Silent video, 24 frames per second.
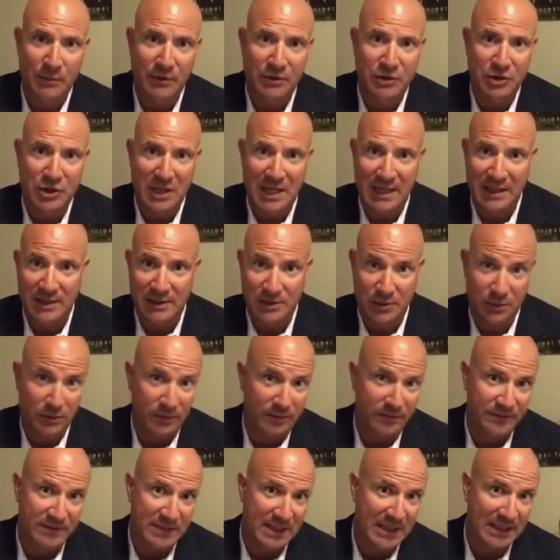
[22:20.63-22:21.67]
with China sort
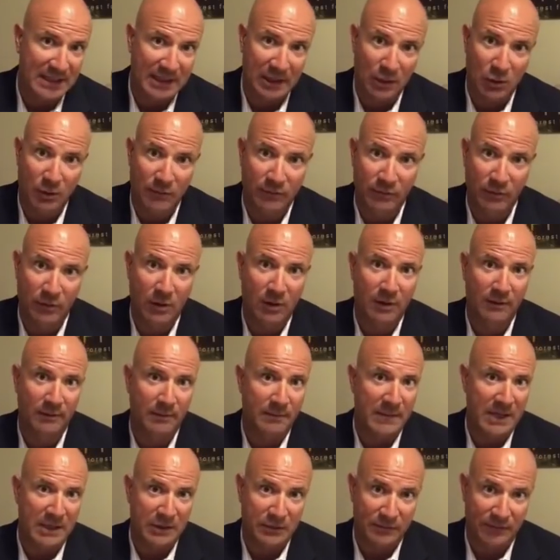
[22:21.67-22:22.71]
of taking over all the
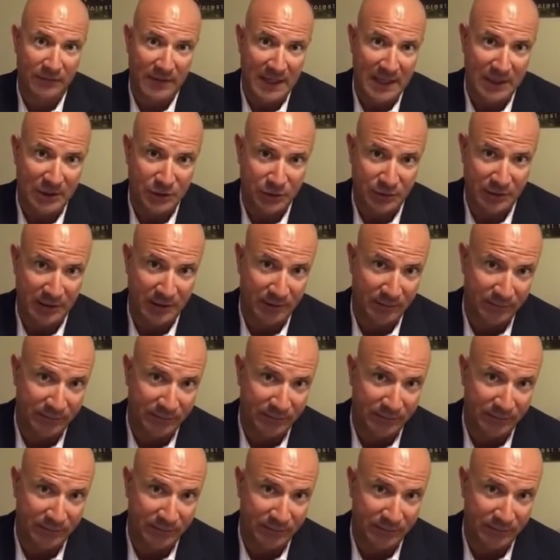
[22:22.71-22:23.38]
manufacturing